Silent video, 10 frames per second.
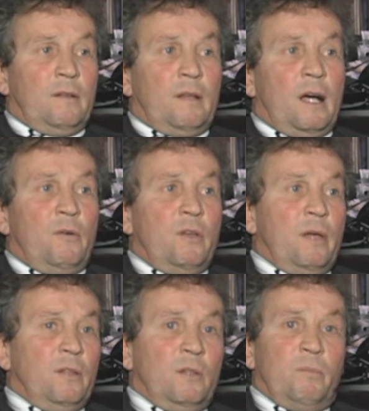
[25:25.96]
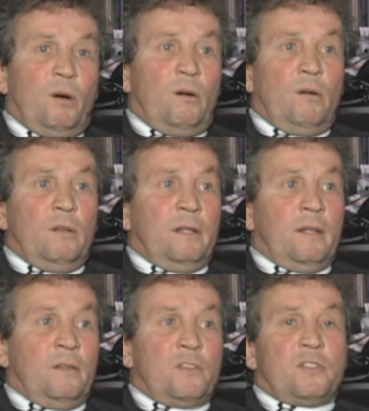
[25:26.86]
how you hit the ball,
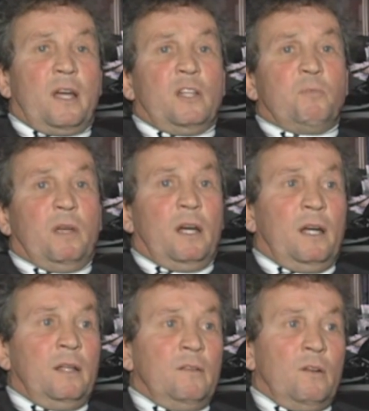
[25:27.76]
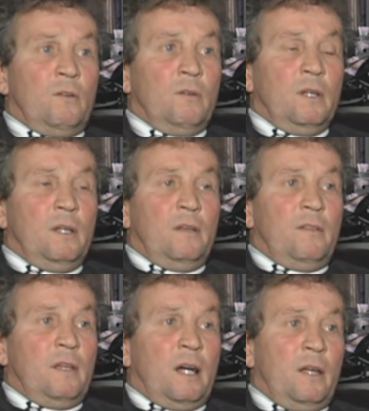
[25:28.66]
and the science behind
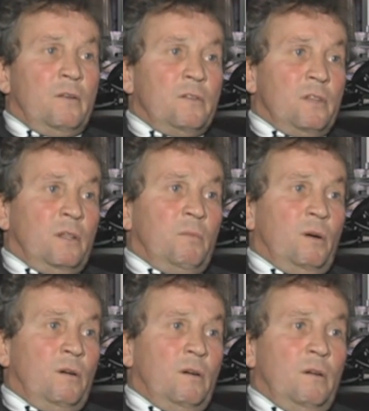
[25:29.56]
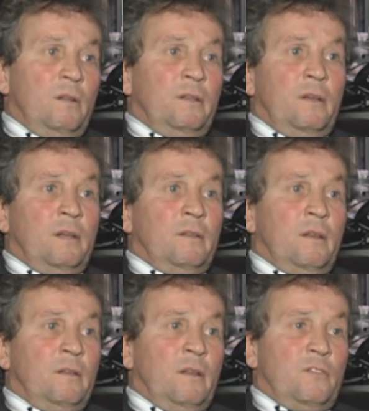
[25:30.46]
the irons and the ball
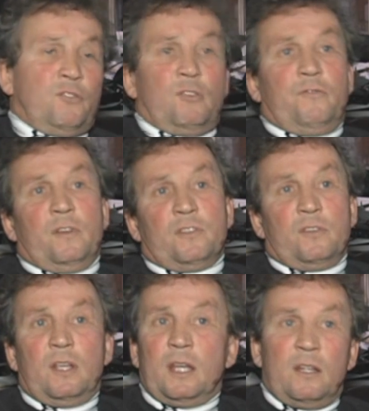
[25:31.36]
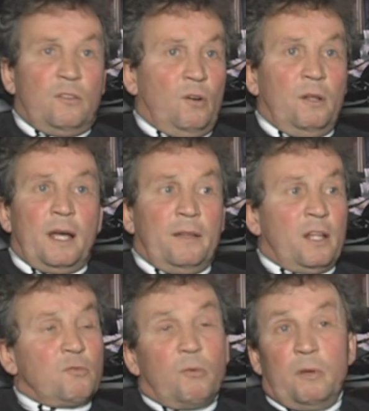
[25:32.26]
and surface, and you get into all that.
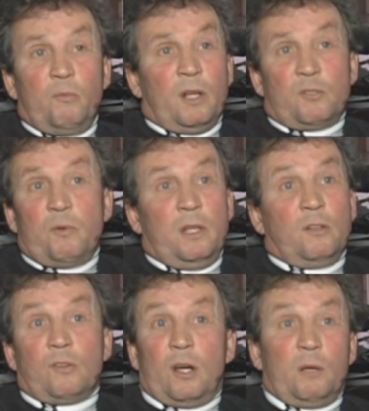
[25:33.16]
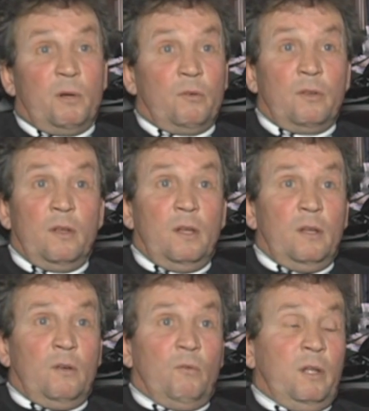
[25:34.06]
That's what we need to talk about.
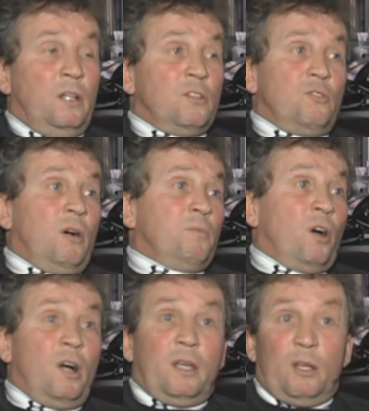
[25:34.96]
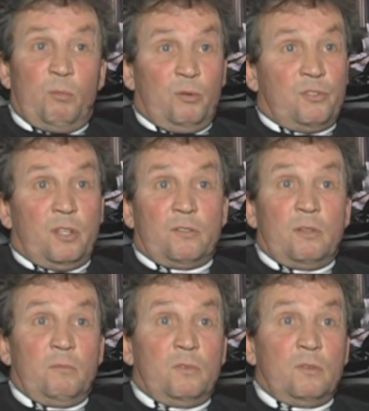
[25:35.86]
We need to stop talking about
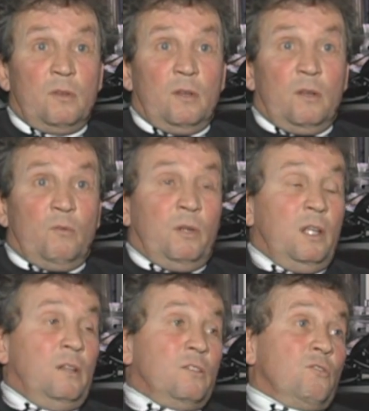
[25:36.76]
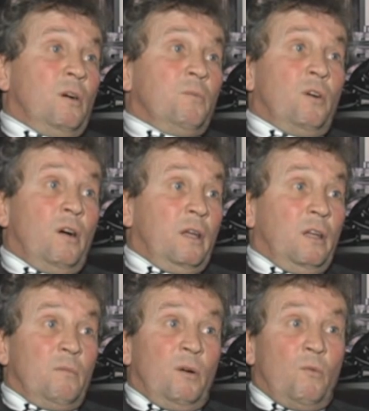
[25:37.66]
systems. We need to stop
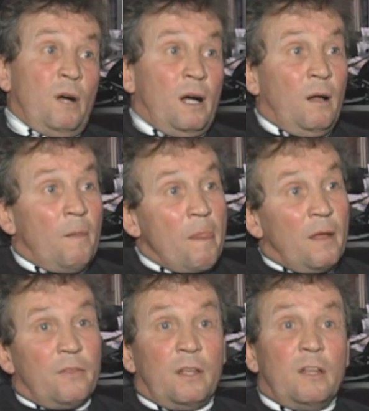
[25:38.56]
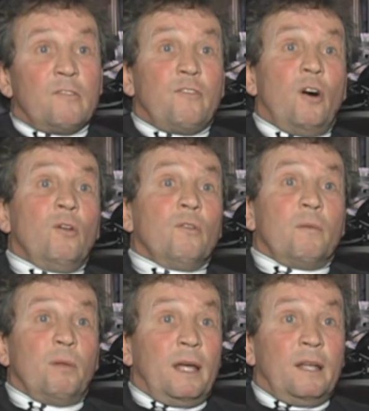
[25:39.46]
talking about, well, they didn't follow the
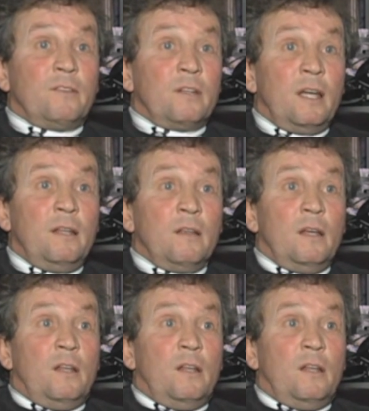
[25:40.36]
plan tonight.